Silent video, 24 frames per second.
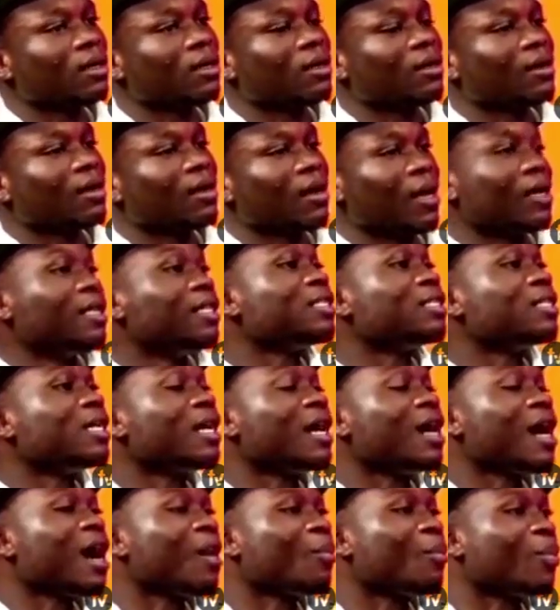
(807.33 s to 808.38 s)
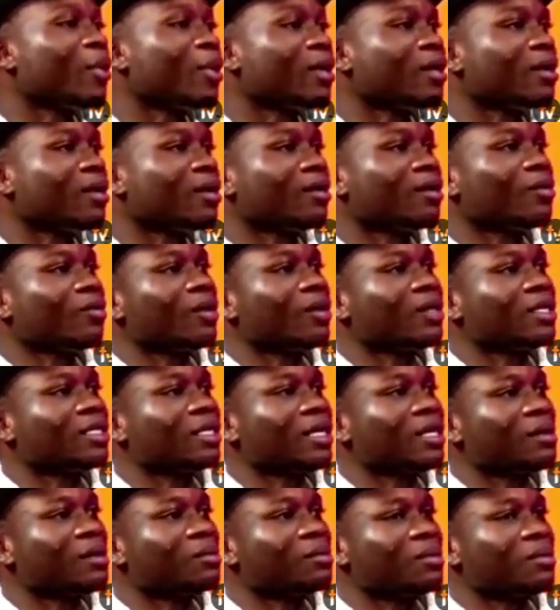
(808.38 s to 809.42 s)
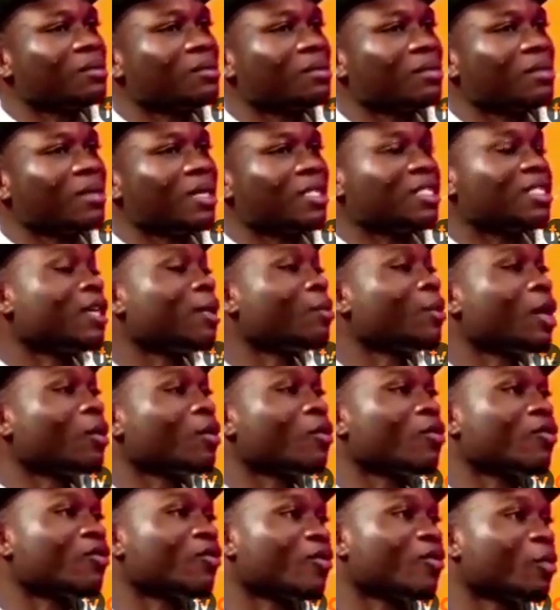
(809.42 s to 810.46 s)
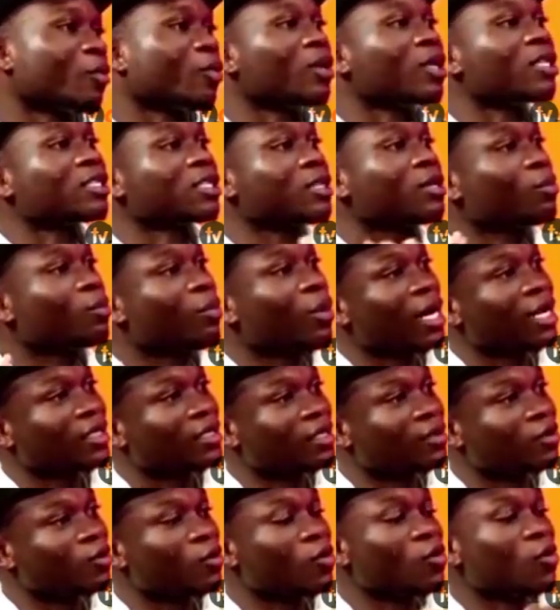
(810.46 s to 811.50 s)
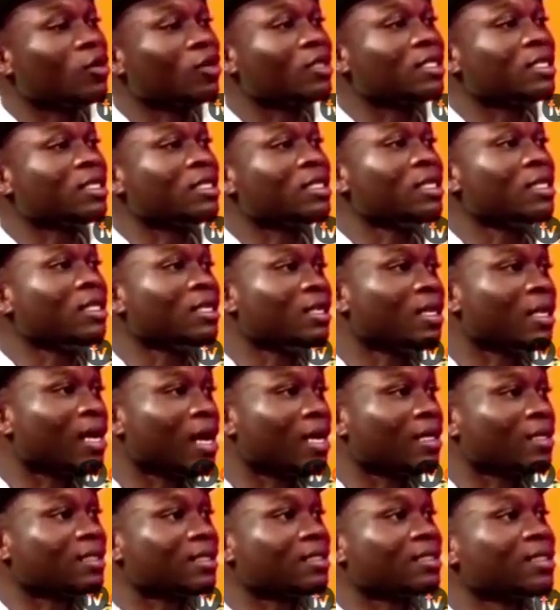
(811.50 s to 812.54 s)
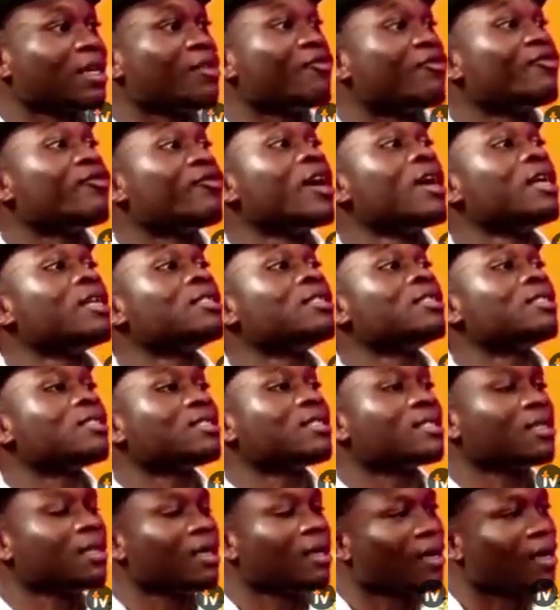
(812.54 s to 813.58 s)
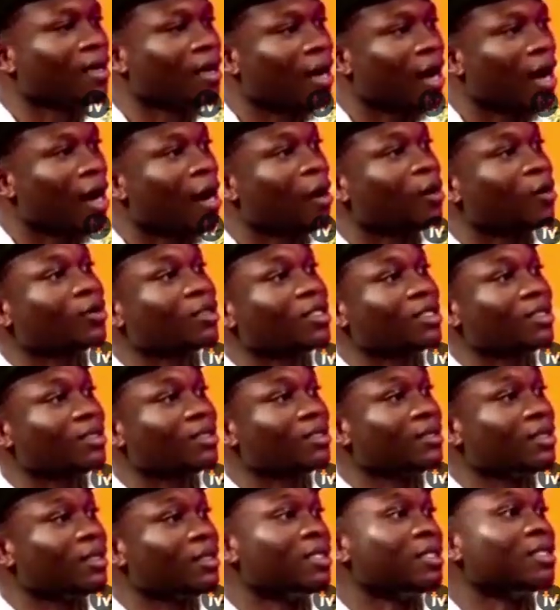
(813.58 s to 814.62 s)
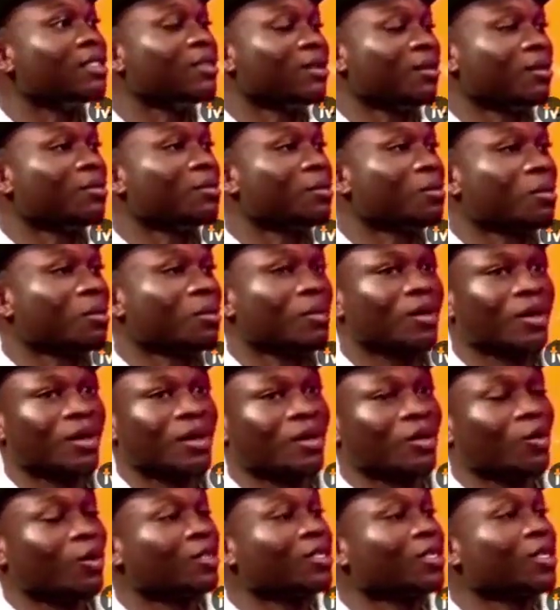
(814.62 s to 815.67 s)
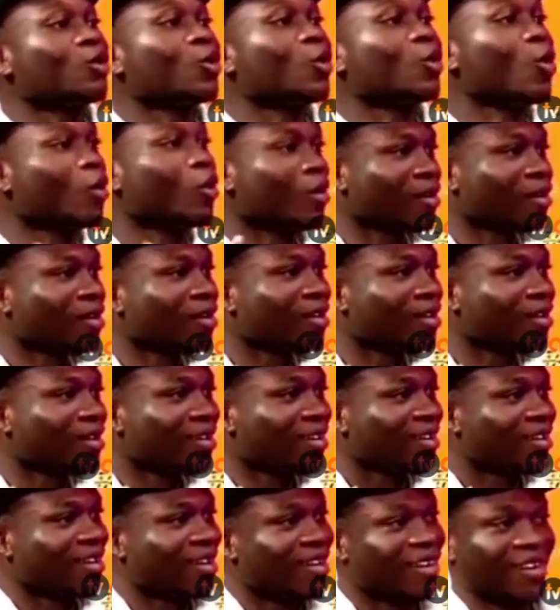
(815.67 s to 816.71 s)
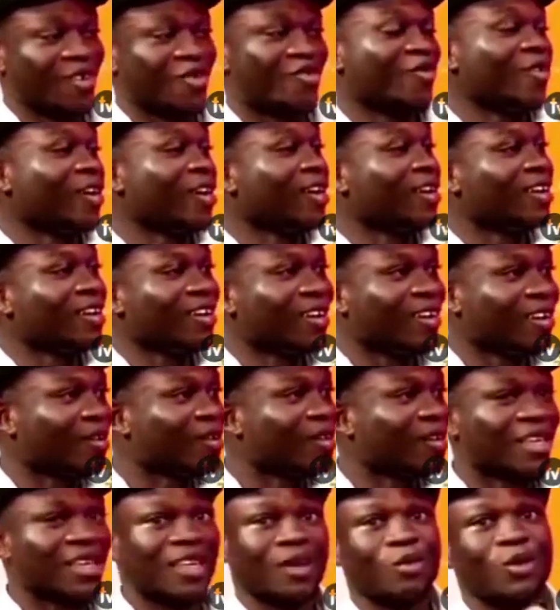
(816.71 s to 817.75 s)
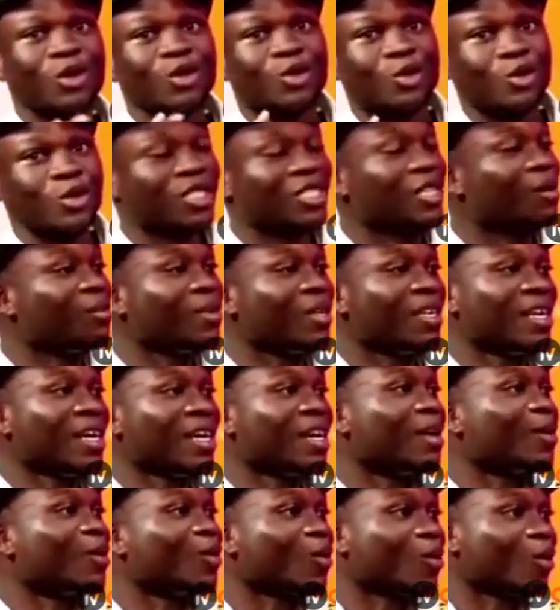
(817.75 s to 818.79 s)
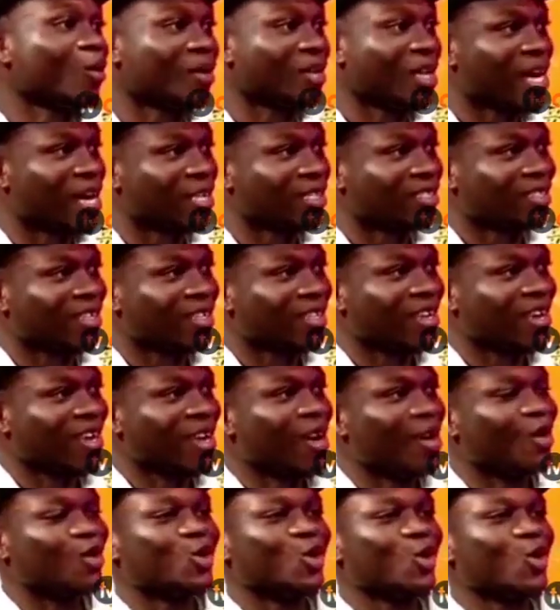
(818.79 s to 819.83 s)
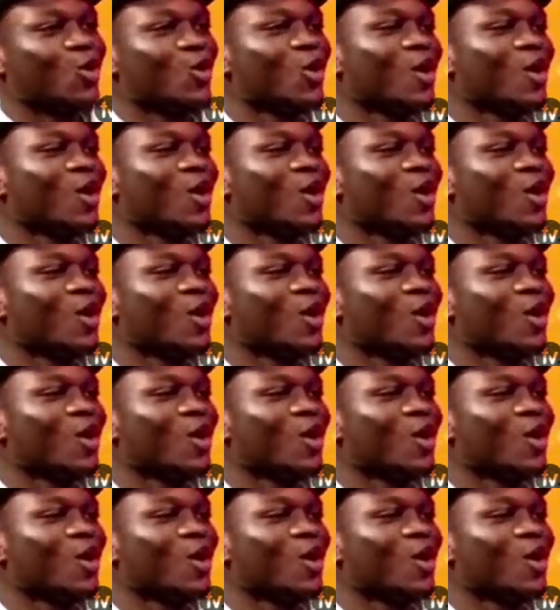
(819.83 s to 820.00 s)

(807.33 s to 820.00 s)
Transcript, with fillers: an incident happened with um, a chairman of a political party who was seen at a friend's house. It was a dawn, mm. and the friend uh, it came on social media and all that. And so,